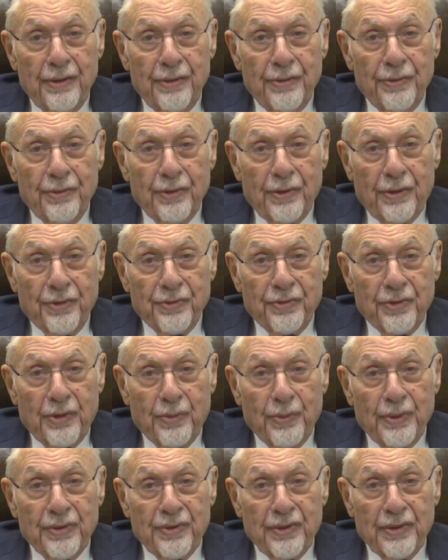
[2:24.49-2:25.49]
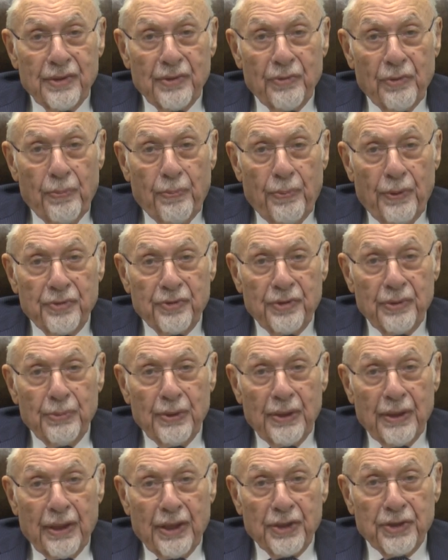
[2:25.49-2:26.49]
the consequences of a
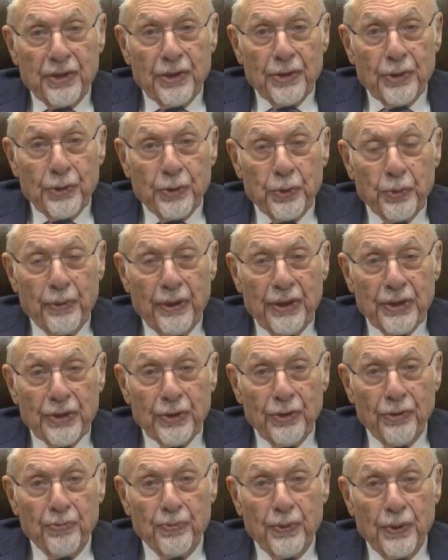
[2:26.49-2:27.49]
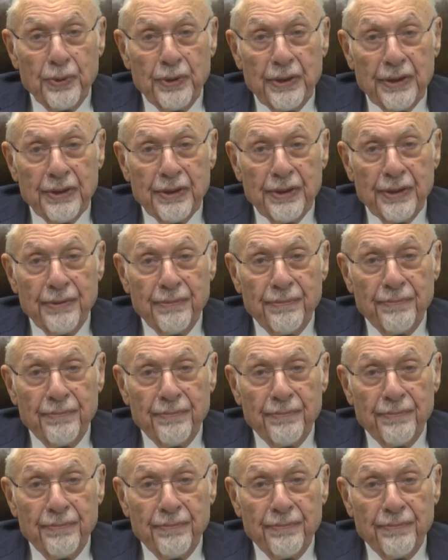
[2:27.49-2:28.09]
possible Russian occupation of Poland.